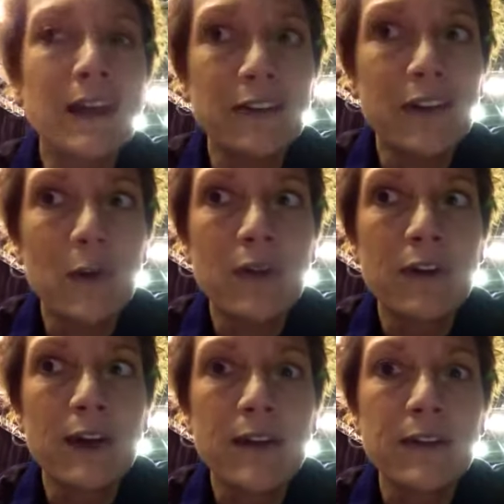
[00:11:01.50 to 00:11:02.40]
He's not one of
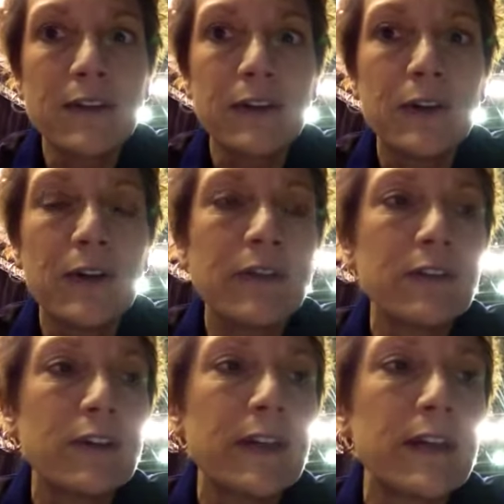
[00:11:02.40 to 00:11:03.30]
our athletes, so I don't have
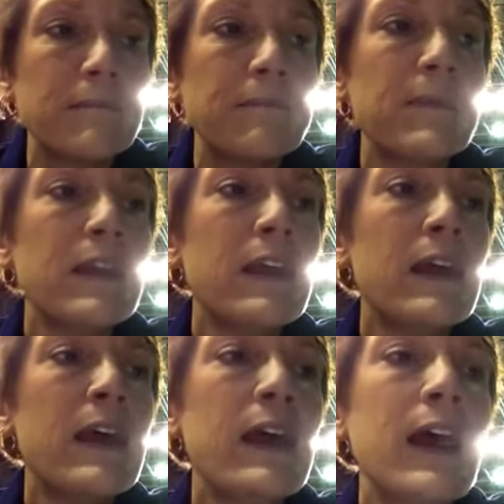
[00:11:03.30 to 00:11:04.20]
to run and get him.
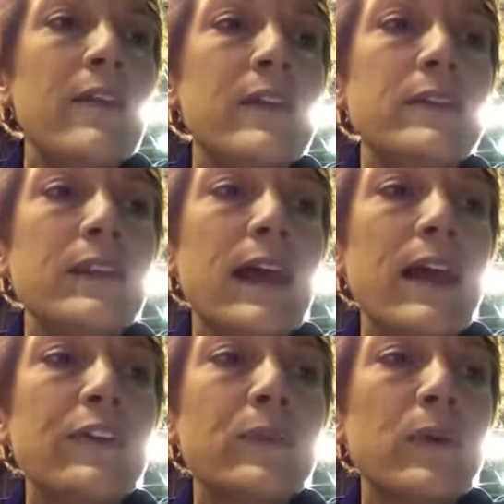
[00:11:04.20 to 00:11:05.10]
And then the
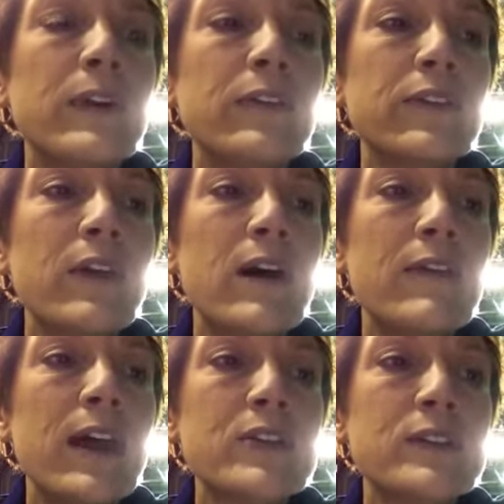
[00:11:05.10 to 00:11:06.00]
last one is law
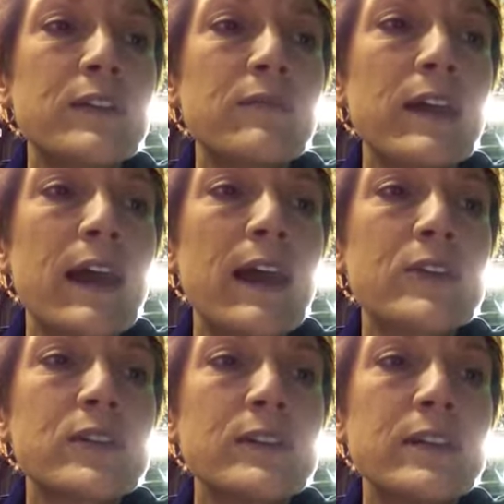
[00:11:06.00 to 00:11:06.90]
of action and
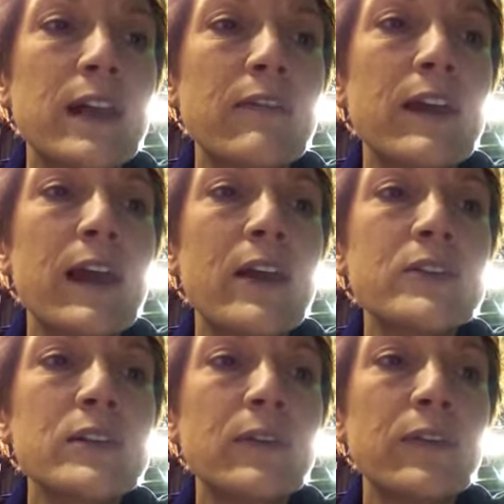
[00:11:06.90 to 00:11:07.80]
reaction. To every
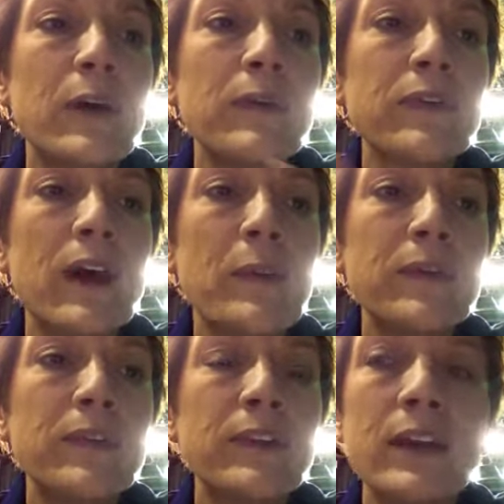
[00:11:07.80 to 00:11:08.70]
action, there is always an
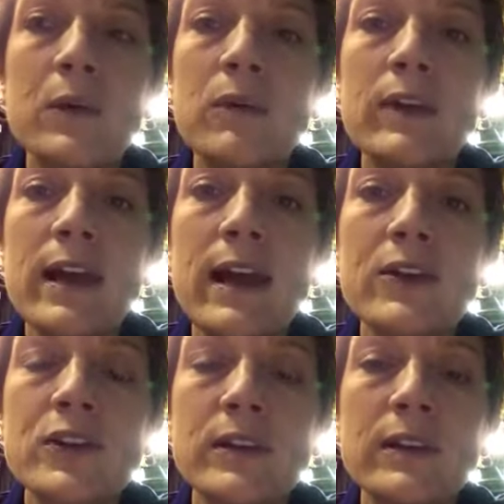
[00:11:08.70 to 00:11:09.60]
opposite and equal
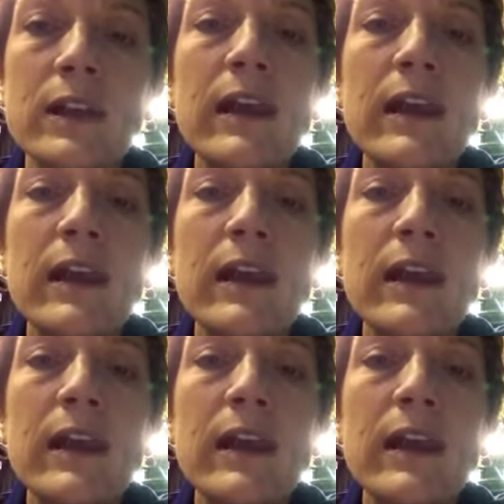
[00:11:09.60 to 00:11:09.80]
reaction.